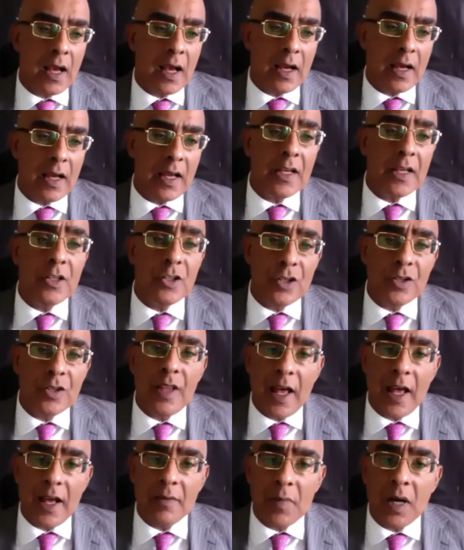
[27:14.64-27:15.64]
into
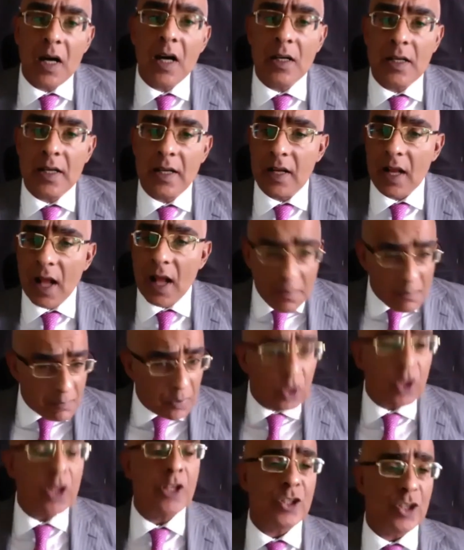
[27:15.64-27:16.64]
that market. I'm
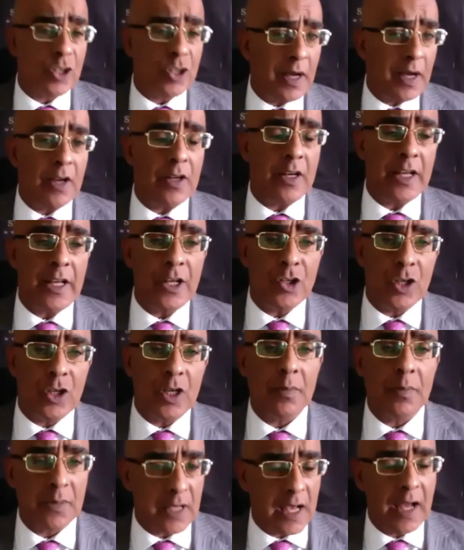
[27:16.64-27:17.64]
bullish about
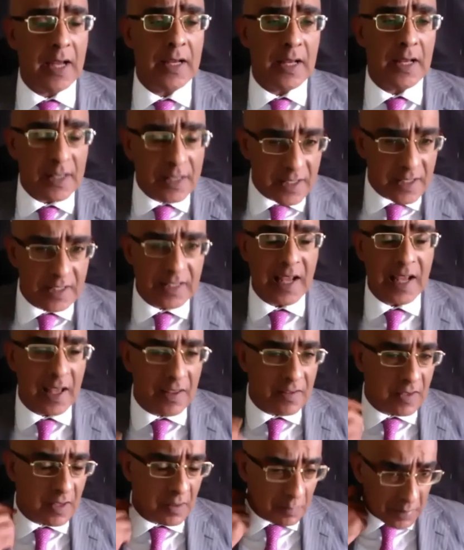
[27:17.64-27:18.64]
Egypt. I
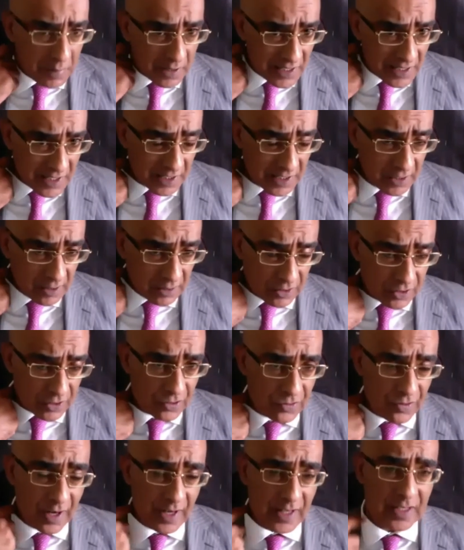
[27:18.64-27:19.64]
understand the political
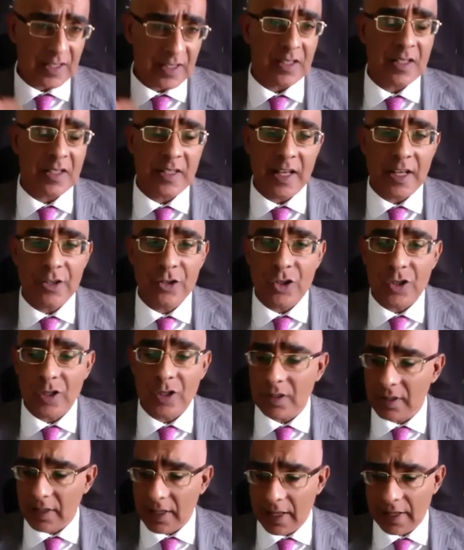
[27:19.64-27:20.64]
stress and
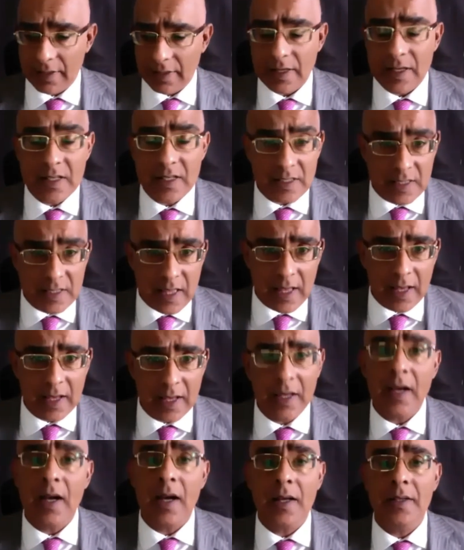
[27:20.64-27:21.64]
tension that is
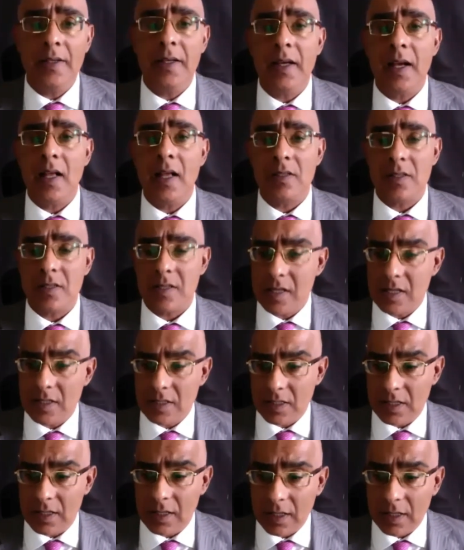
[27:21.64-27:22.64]
there under
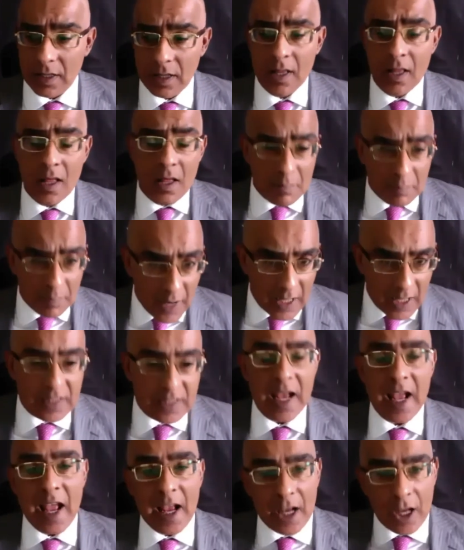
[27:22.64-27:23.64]
Al-Sisi,
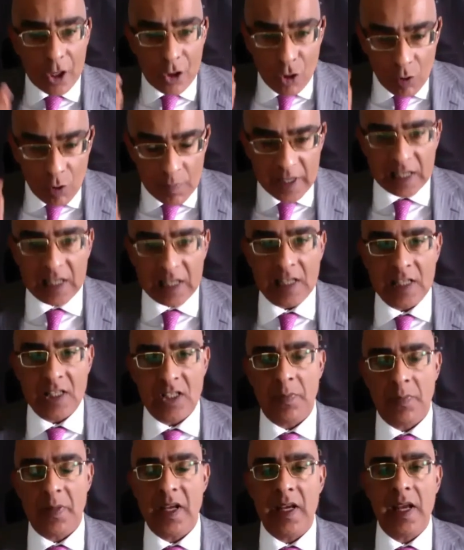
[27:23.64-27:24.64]
but economically
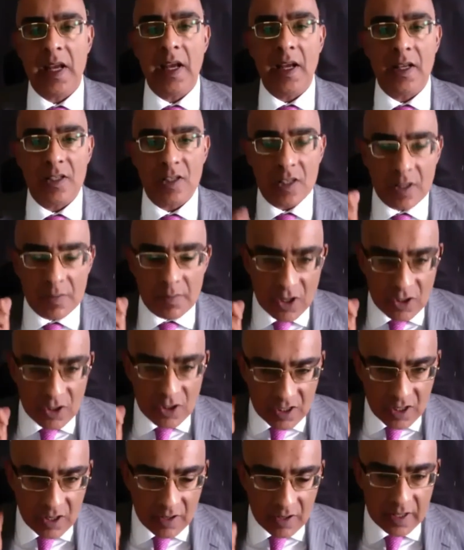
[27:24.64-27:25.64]
speaking, it's the
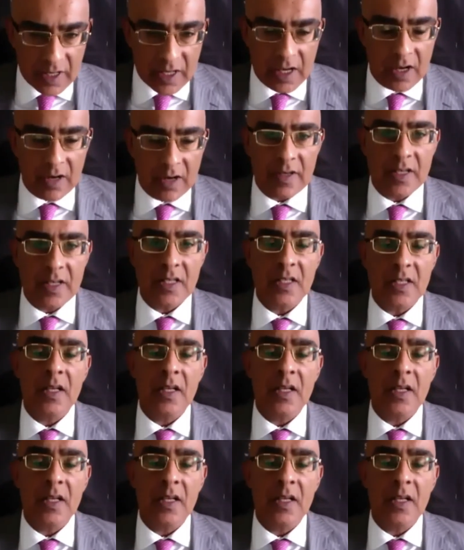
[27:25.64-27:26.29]
most coherent